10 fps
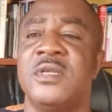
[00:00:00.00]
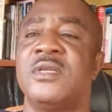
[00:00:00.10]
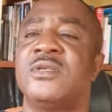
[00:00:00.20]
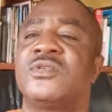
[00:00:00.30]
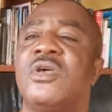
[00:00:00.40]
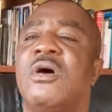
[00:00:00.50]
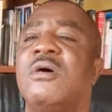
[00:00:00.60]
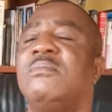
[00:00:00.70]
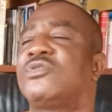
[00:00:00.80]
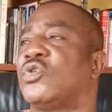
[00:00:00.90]

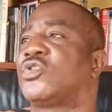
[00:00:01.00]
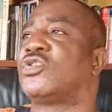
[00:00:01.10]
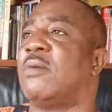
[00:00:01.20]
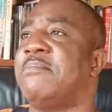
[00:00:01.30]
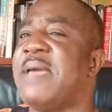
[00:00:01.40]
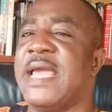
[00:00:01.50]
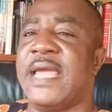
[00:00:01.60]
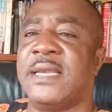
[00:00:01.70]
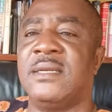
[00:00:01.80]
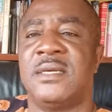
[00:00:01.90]
To some
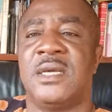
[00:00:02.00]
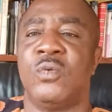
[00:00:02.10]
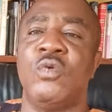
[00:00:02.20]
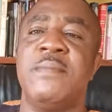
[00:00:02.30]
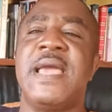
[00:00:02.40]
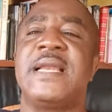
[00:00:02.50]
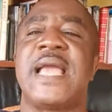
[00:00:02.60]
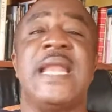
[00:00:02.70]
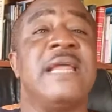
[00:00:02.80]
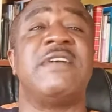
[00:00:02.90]
men, women
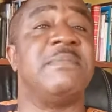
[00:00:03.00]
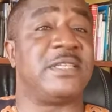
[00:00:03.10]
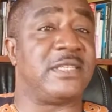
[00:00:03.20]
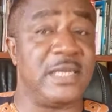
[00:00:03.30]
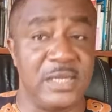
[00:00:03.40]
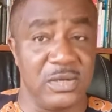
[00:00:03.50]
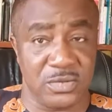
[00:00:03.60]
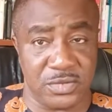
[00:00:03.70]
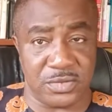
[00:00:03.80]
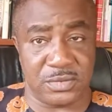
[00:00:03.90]
can never be
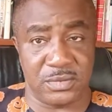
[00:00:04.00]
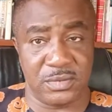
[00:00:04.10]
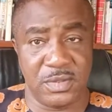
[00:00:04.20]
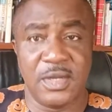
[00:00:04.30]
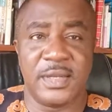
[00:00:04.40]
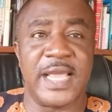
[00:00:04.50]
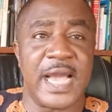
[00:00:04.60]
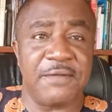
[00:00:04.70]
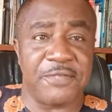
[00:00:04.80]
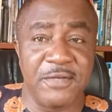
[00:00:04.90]
serious. They
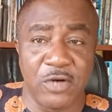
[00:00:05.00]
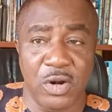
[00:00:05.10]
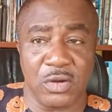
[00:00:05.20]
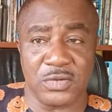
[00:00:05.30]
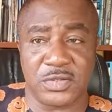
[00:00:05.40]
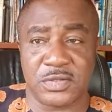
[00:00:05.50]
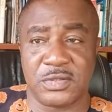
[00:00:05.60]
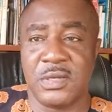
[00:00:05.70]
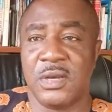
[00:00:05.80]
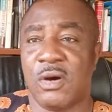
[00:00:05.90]
are frivolous,
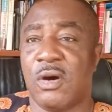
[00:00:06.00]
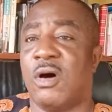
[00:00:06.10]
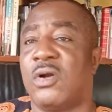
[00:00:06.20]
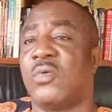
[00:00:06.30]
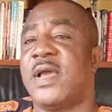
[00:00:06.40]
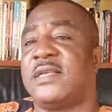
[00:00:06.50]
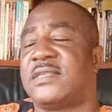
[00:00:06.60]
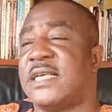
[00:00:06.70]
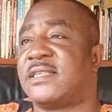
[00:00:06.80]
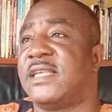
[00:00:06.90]
always
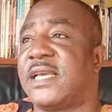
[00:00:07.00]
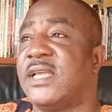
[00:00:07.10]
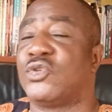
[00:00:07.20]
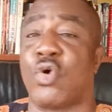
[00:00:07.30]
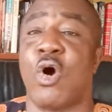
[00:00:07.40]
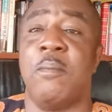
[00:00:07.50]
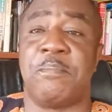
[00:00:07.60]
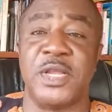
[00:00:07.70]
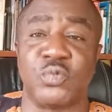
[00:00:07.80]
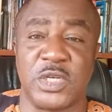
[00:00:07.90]
seeking to
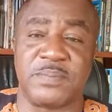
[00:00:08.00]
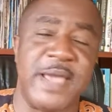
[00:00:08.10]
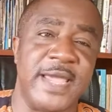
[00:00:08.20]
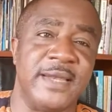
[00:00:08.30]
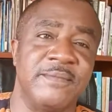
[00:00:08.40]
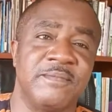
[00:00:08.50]
compete with men.